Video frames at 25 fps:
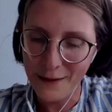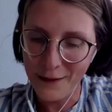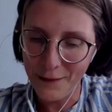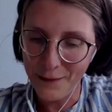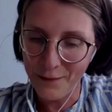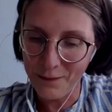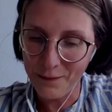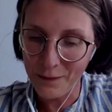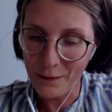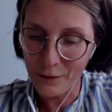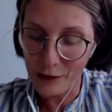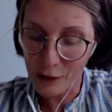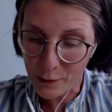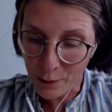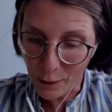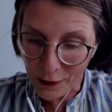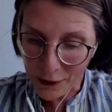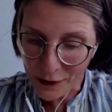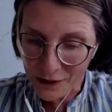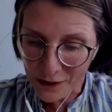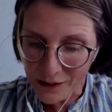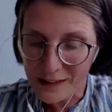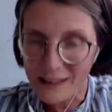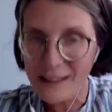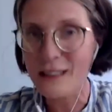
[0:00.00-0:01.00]

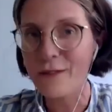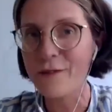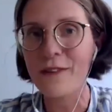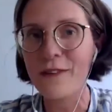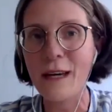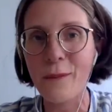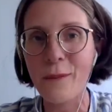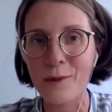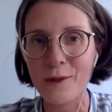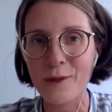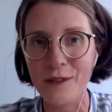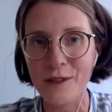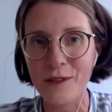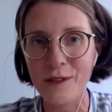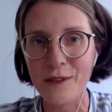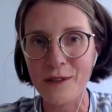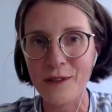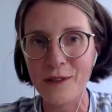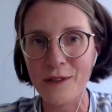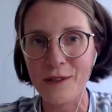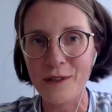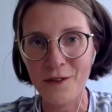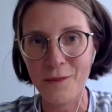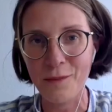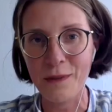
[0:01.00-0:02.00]
respondents if that was a question
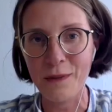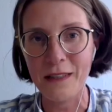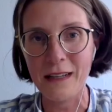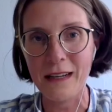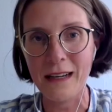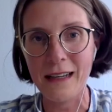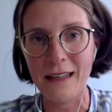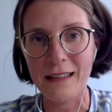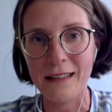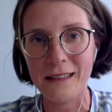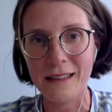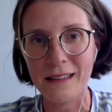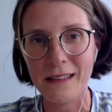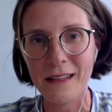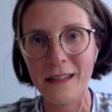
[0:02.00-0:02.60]
being asked.